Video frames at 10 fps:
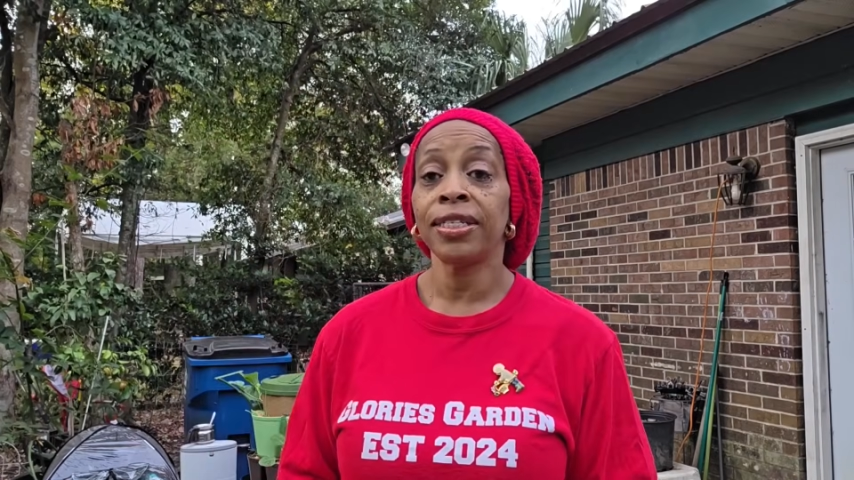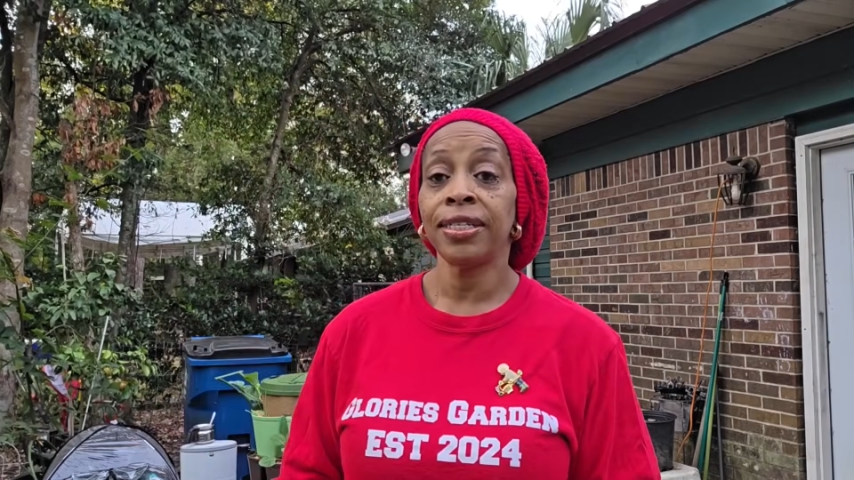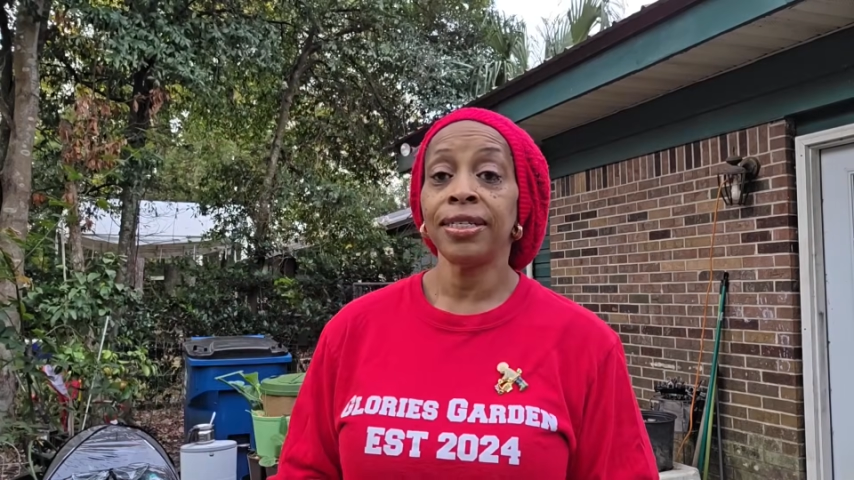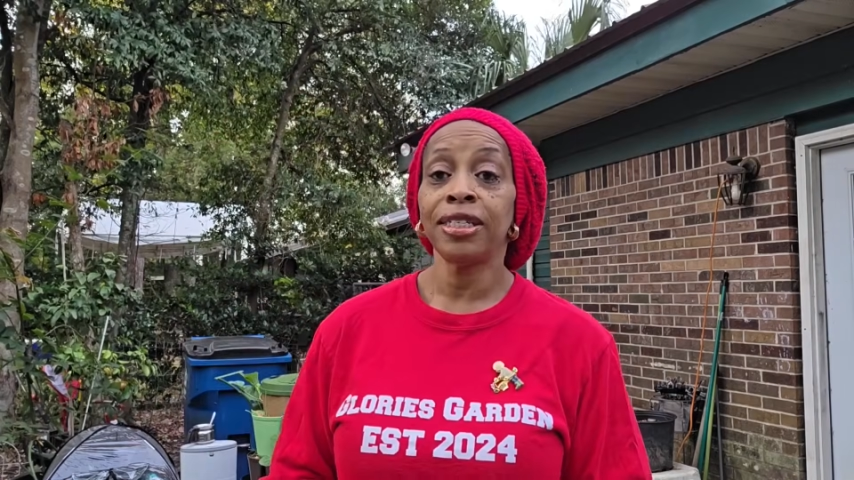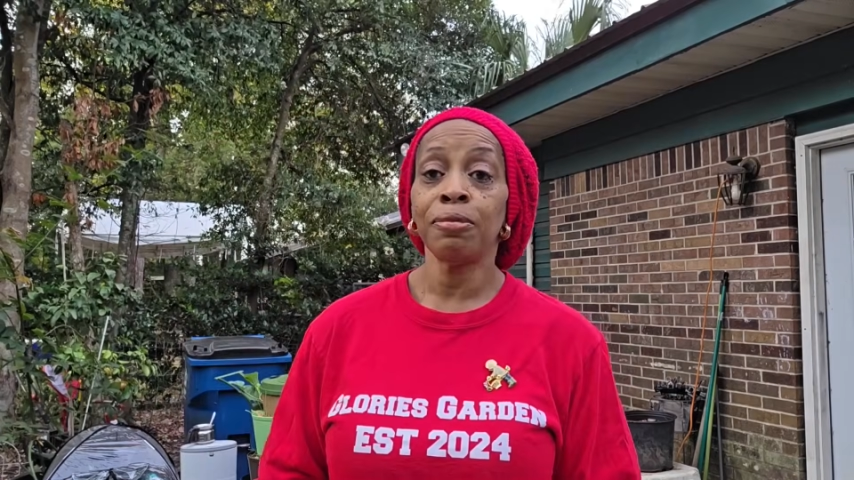
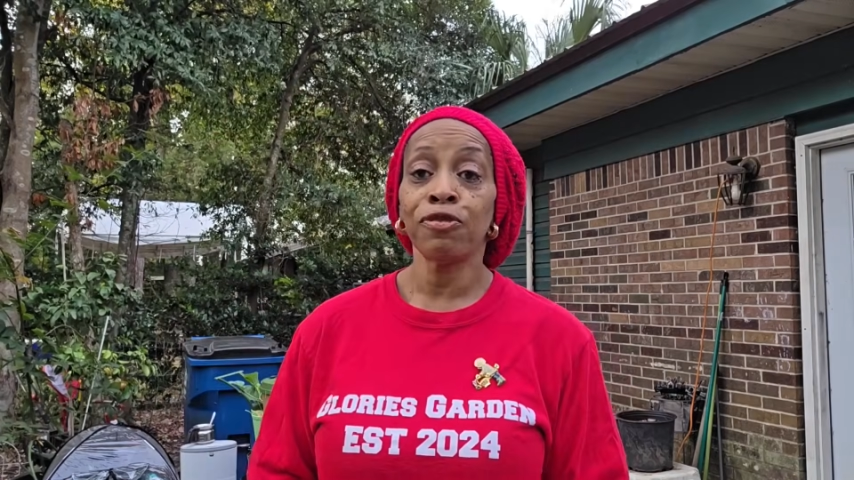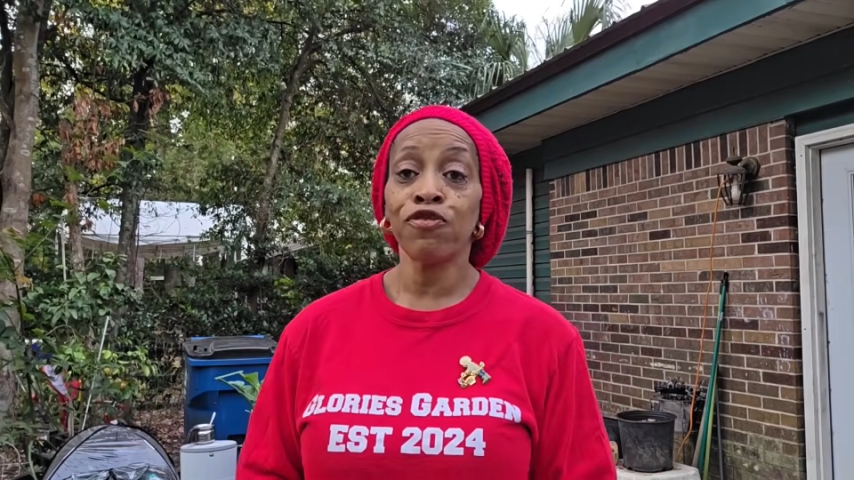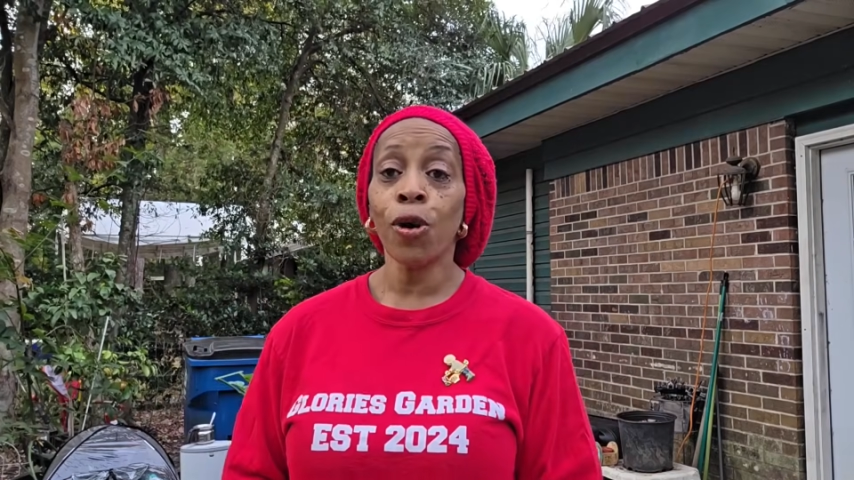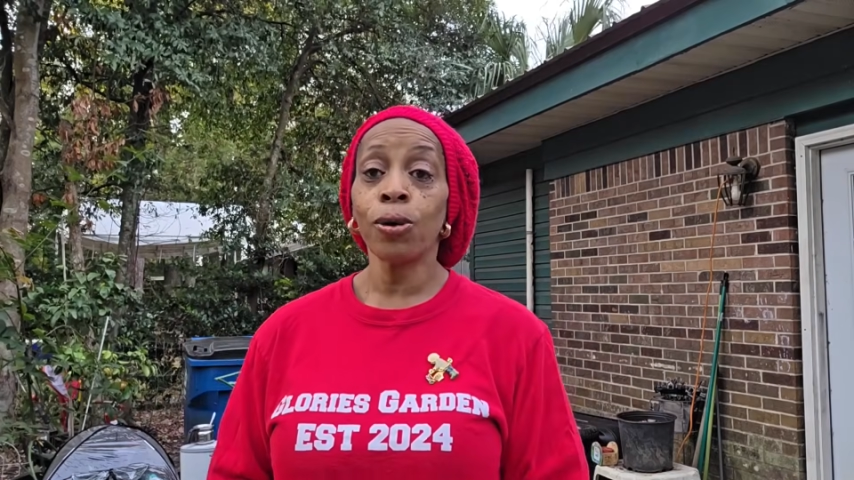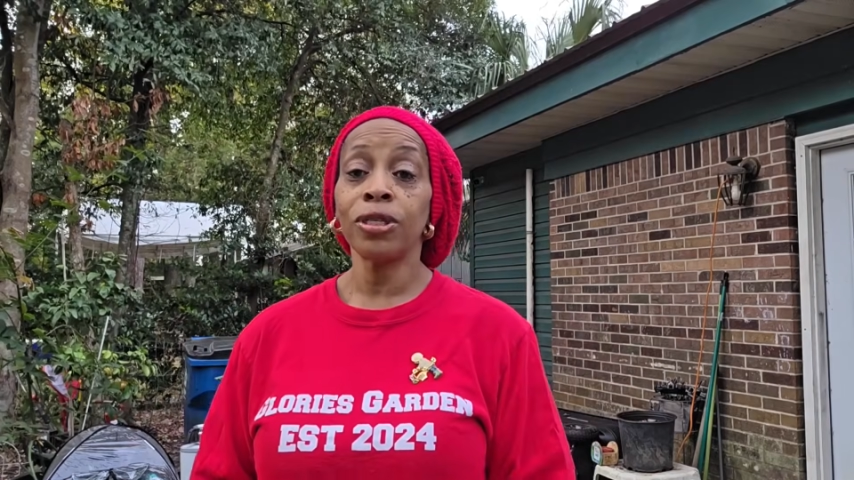December
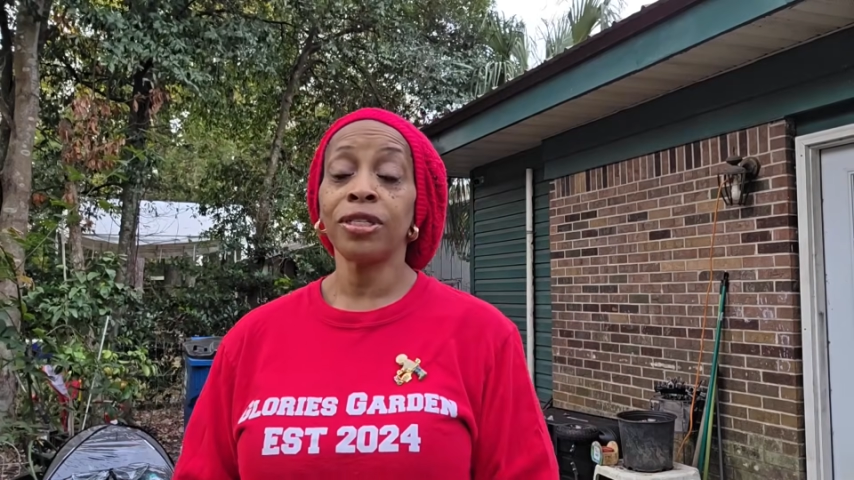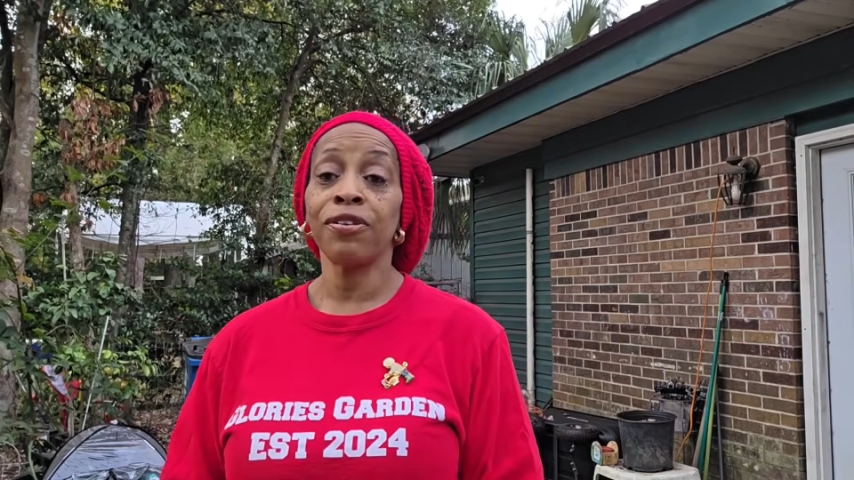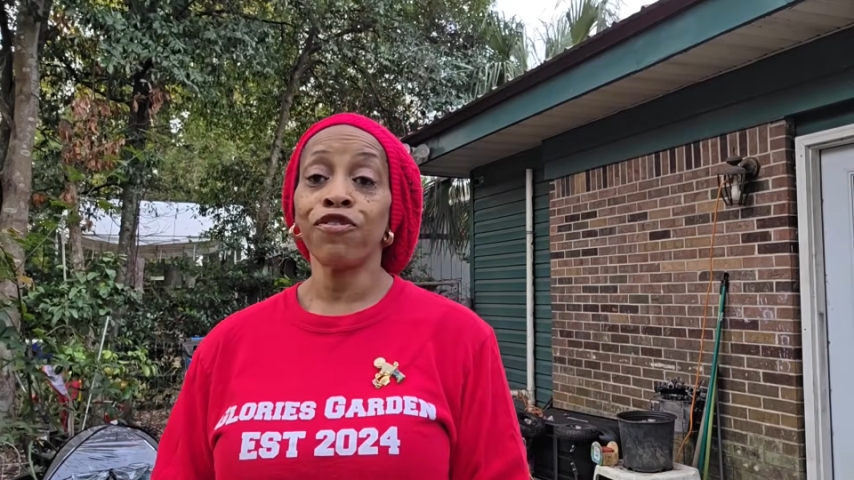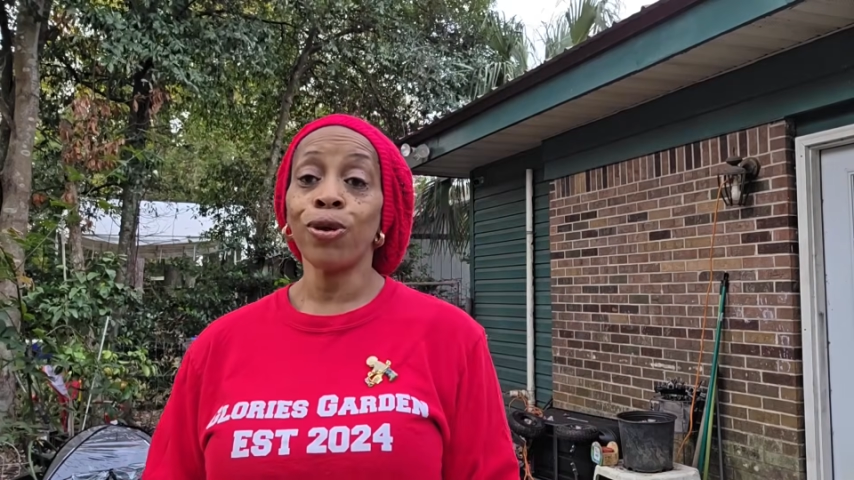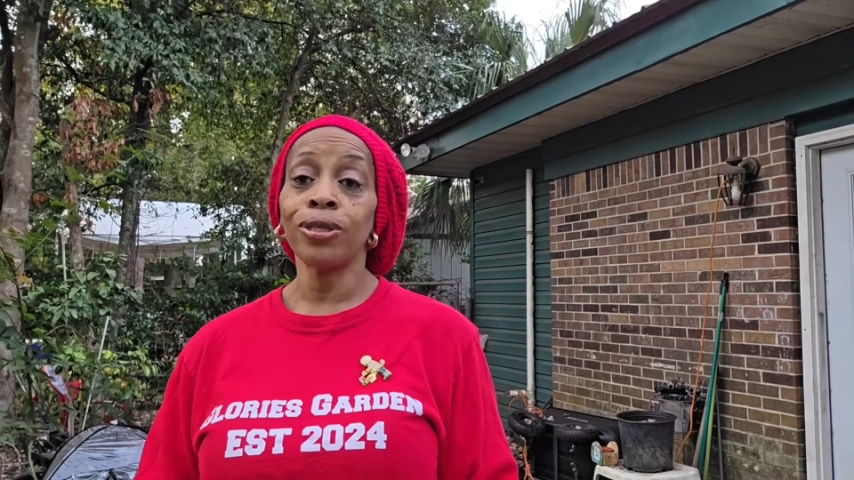1st,
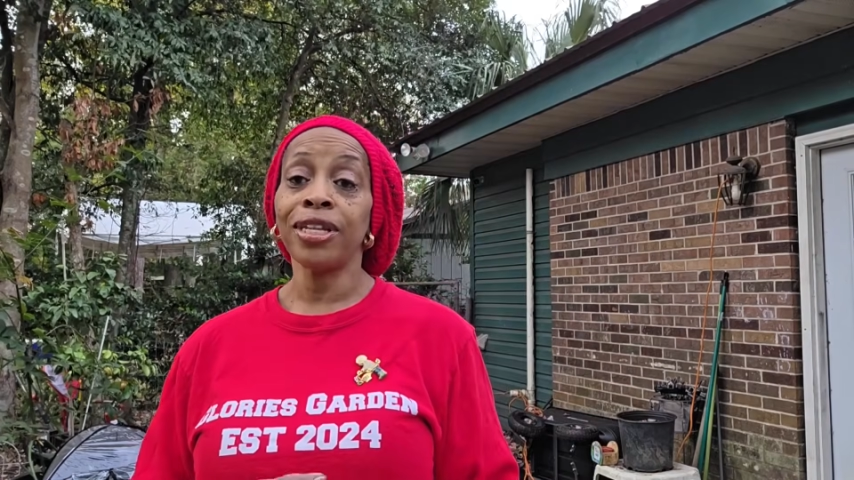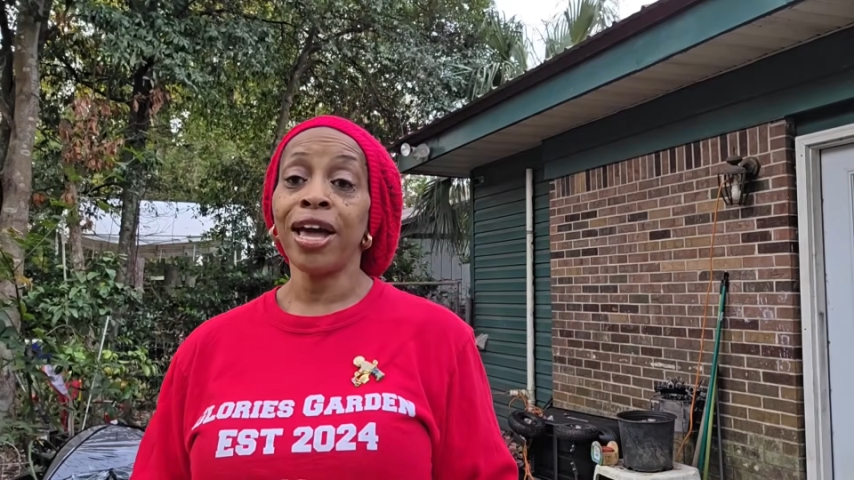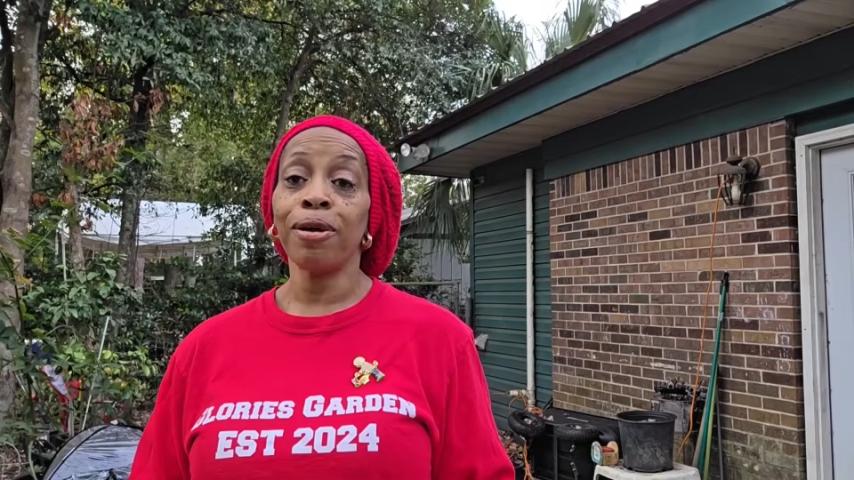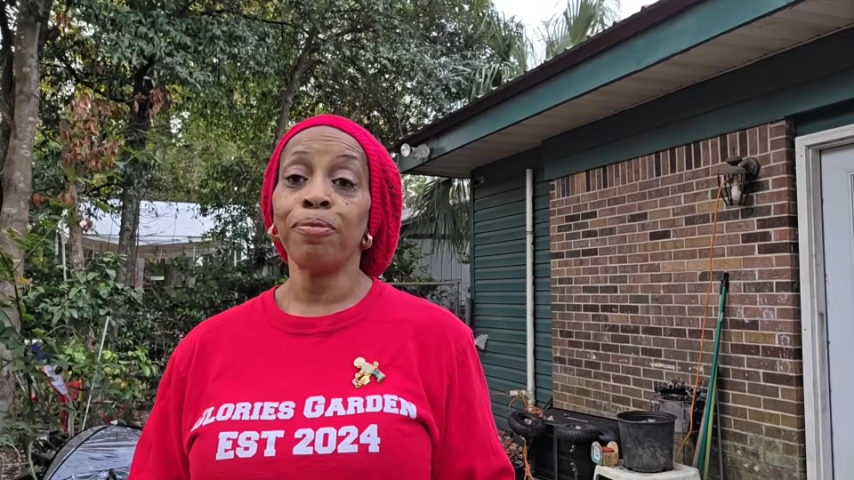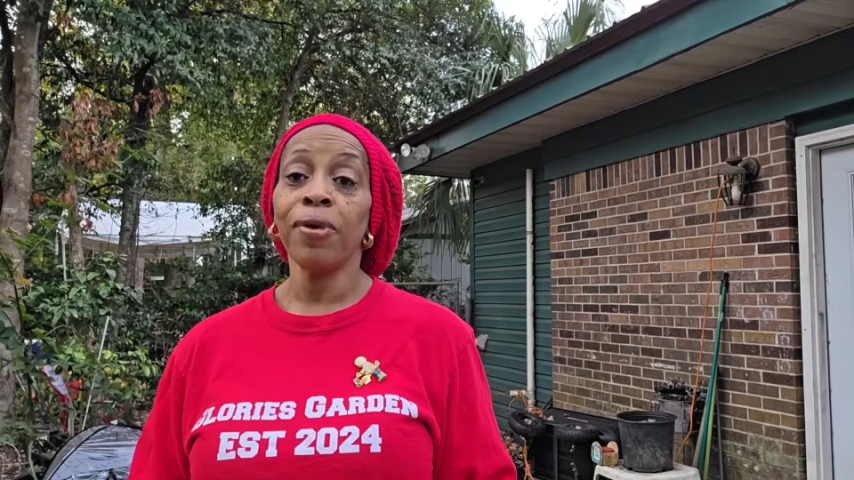the first
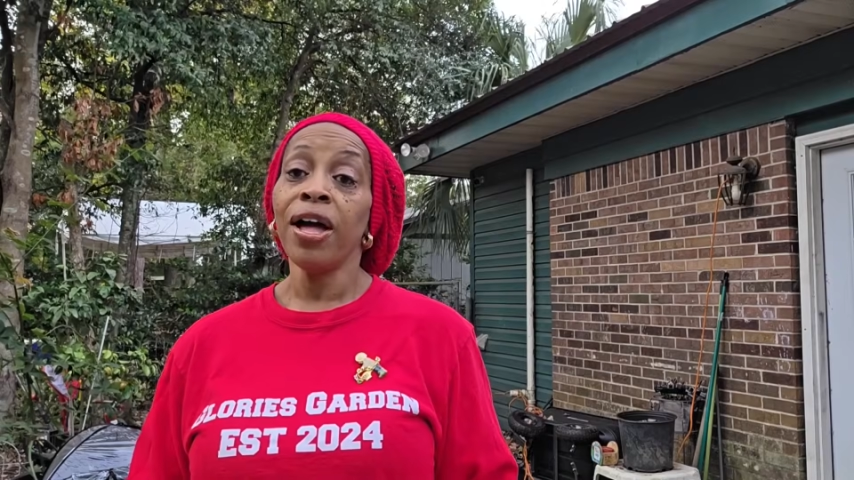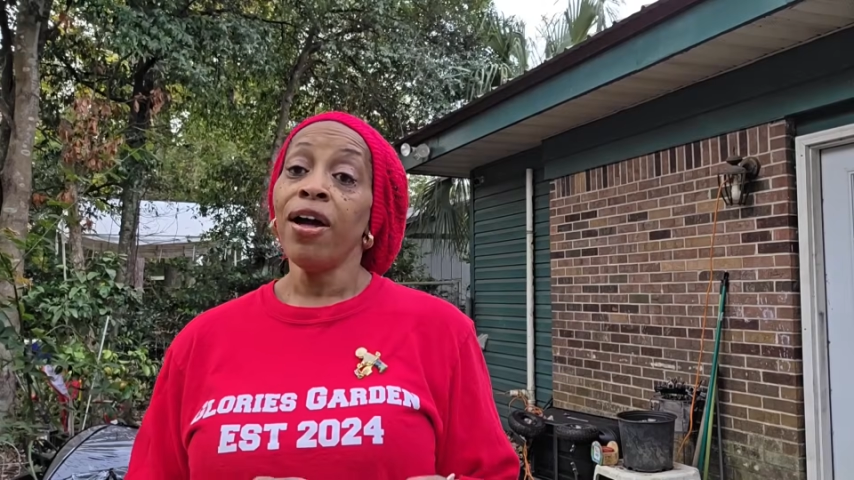day of